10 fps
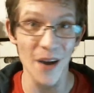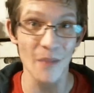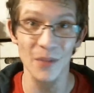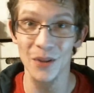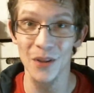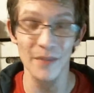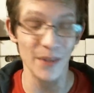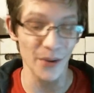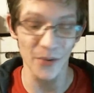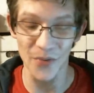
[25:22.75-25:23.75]
I'm
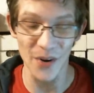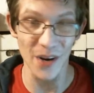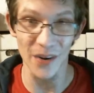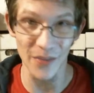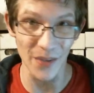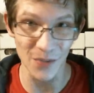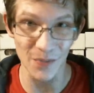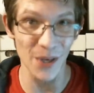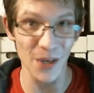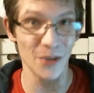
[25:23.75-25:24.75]
loving the crud out of this
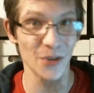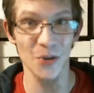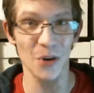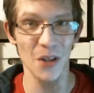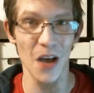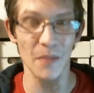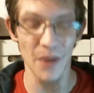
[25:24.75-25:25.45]
particular storyline,